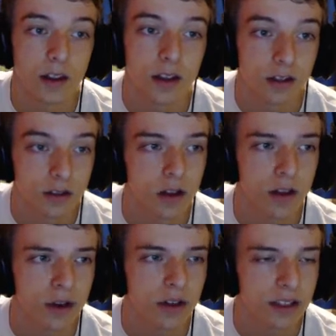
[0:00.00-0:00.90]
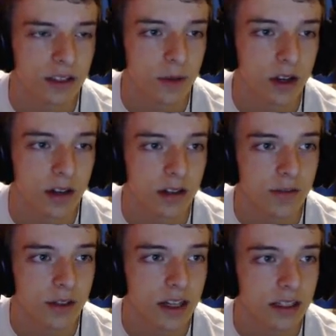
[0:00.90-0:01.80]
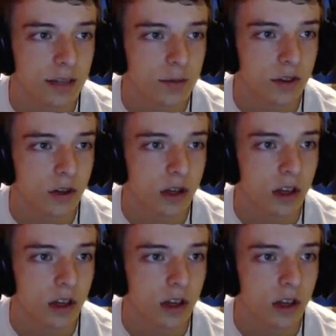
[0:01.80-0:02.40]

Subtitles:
it's all around decent mon. It's a flying type, so